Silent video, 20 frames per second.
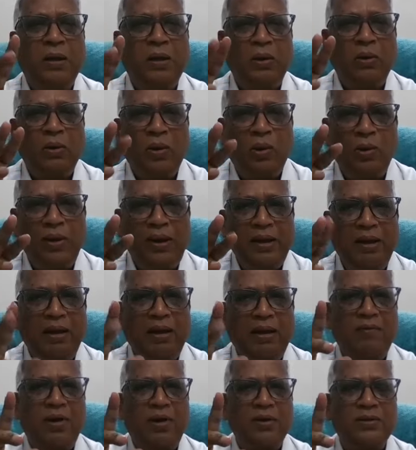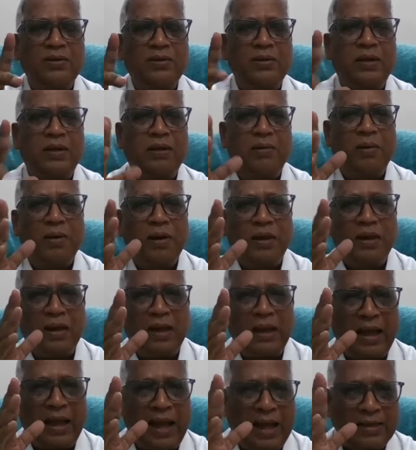Lohia
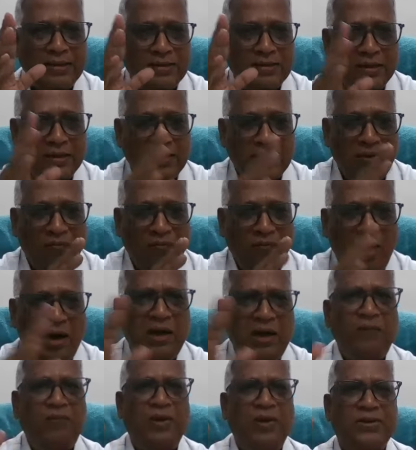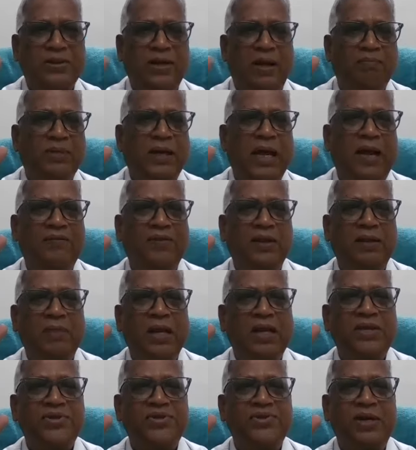has worked for some time with the
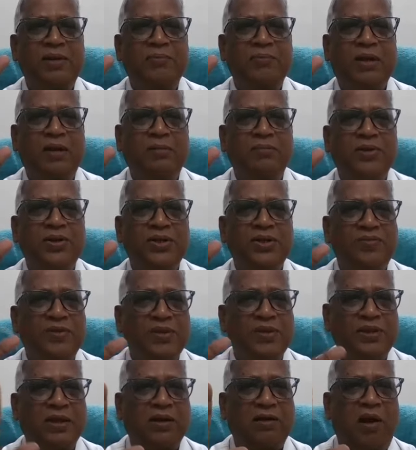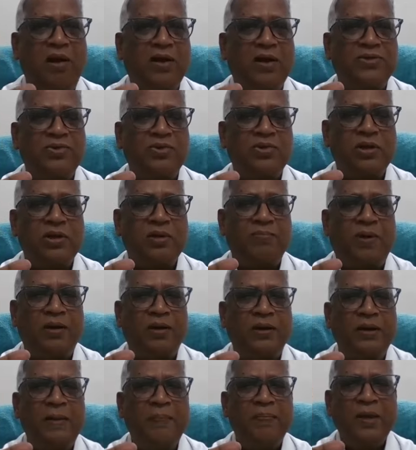mainstream communists within the Congress Socialist
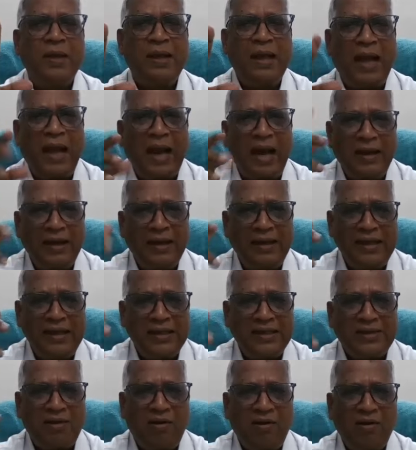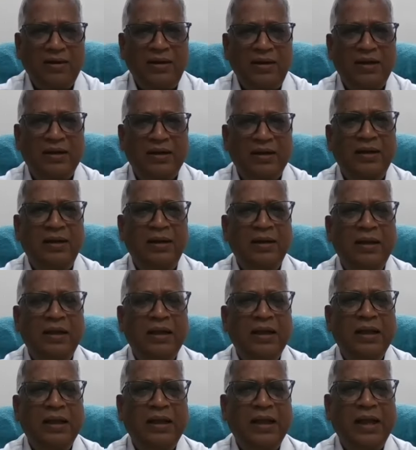Party, and he started
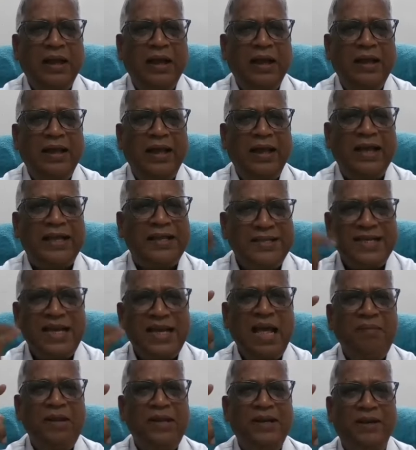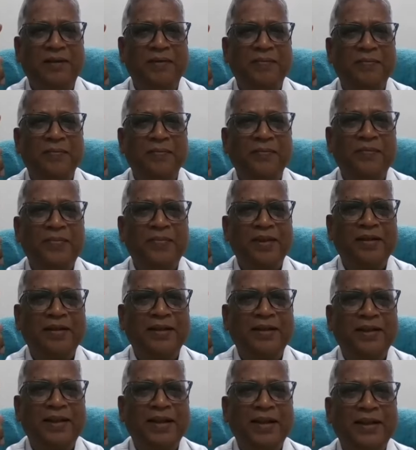examining
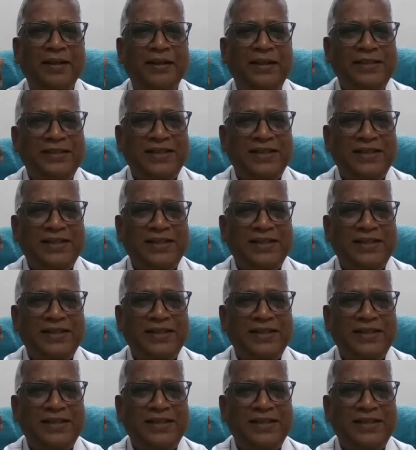the